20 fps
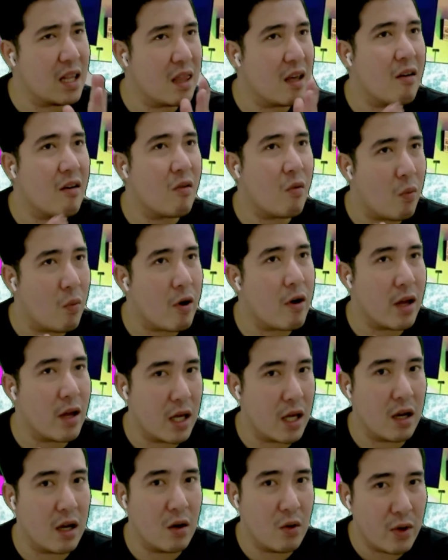there were
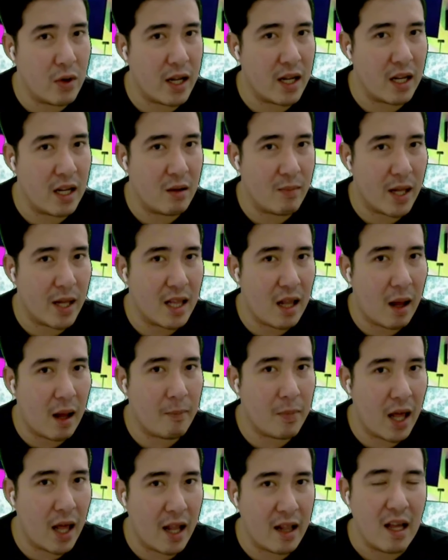included in my
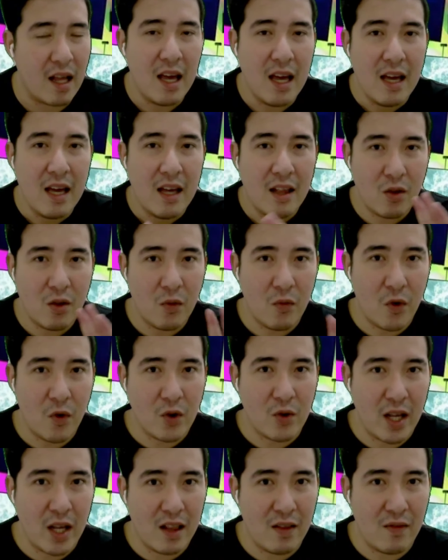top 10. So for
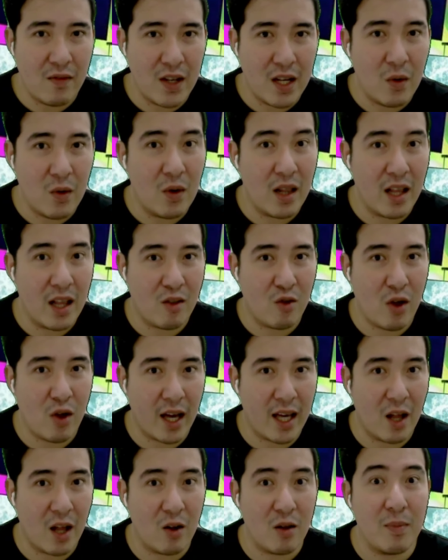today's video, let's
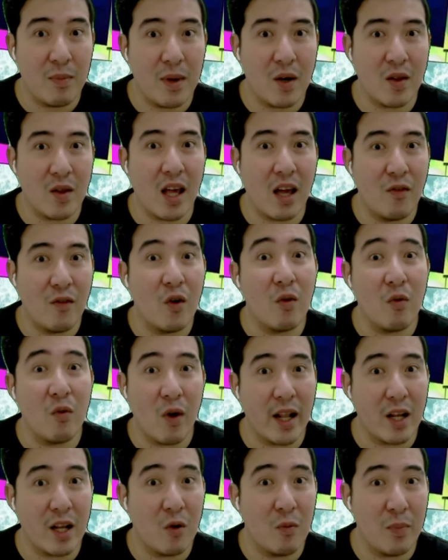check it out because I've
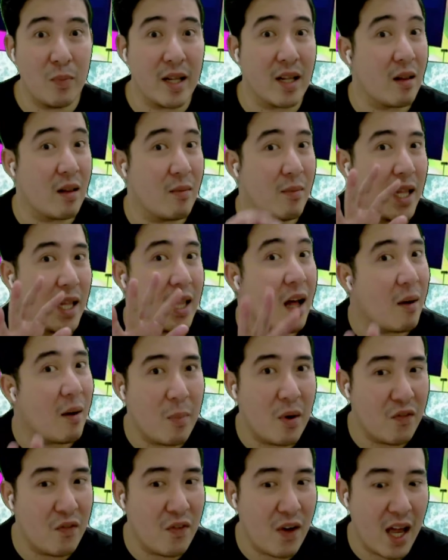already completed my
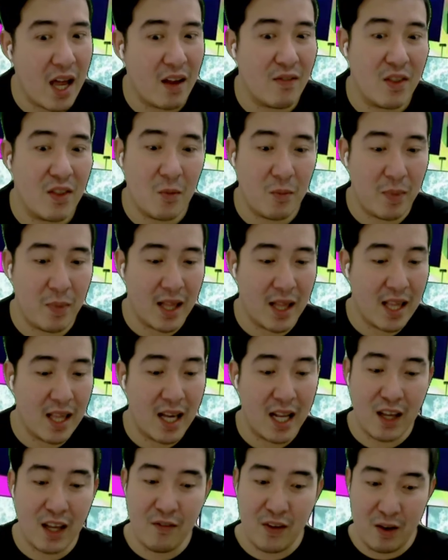top 5. So
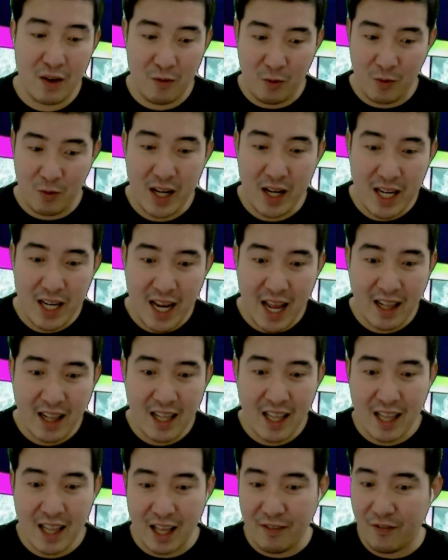basically, if I really
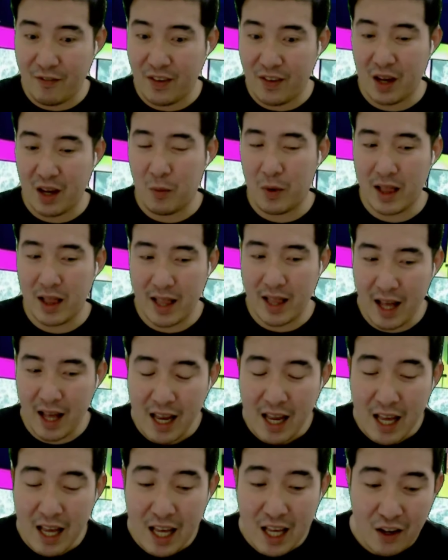like this, if I will not,
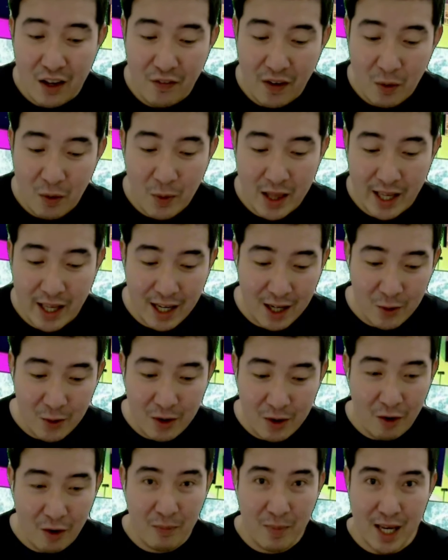if I will
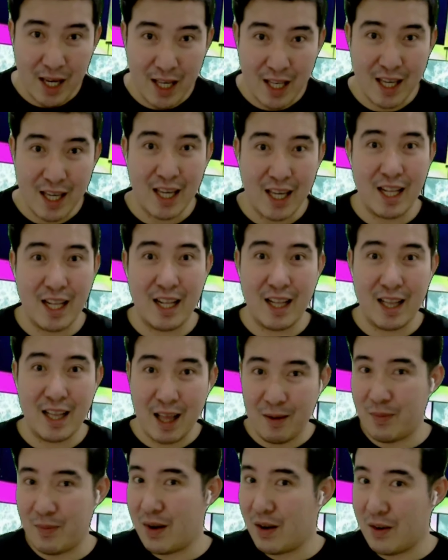include Armenia in the
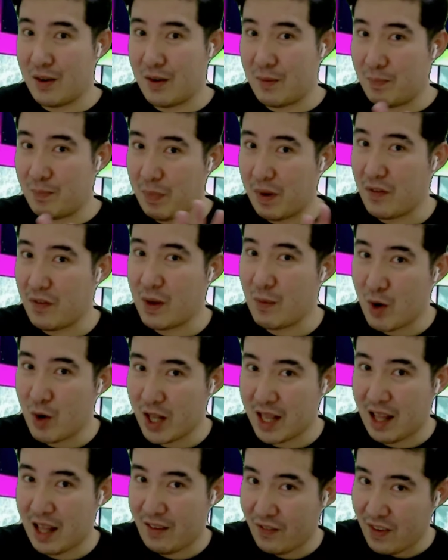top, uh, my
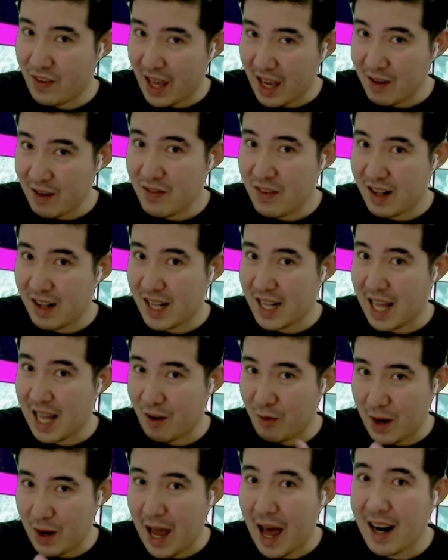favorite top 5 that
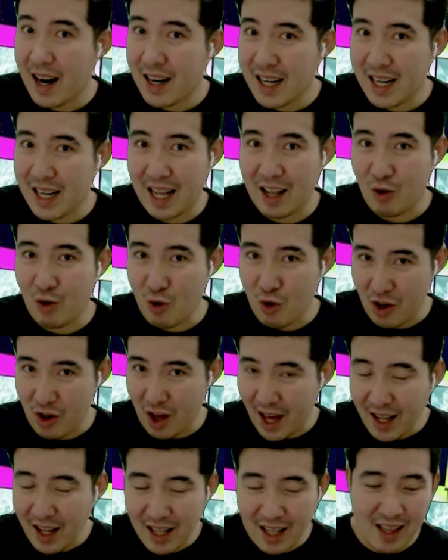I reacted and
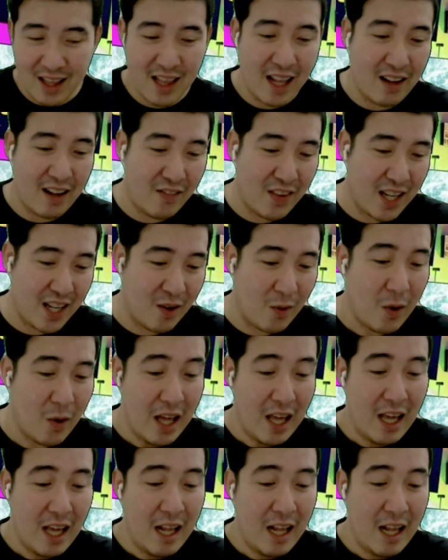checked that video,